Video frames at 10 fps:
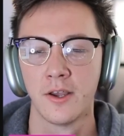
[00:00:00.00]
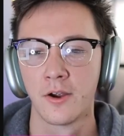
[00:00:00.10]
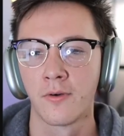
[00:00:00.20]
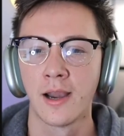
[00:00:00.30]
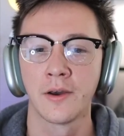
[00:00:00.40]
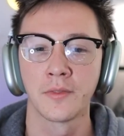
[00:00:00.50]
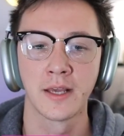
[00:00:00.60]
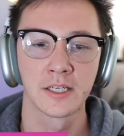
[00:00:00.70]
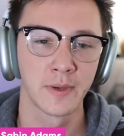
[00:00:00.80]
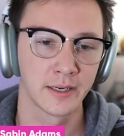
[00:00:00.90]
write out the
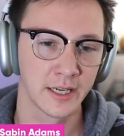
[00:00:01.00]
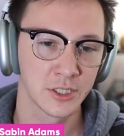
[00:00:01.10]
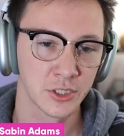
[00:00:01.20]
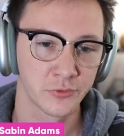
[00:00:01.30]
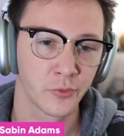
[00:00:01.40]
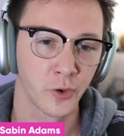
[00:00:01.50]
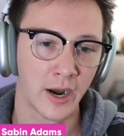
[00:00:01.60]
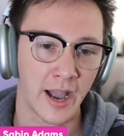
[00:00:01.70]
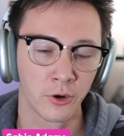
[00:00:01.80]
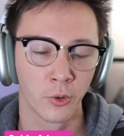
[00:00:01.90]
expectations for
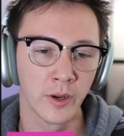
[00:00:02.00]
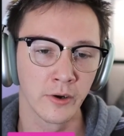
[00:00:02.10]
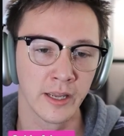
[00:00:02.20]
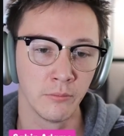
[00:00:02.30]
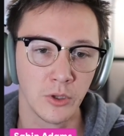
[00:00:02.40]
how to query and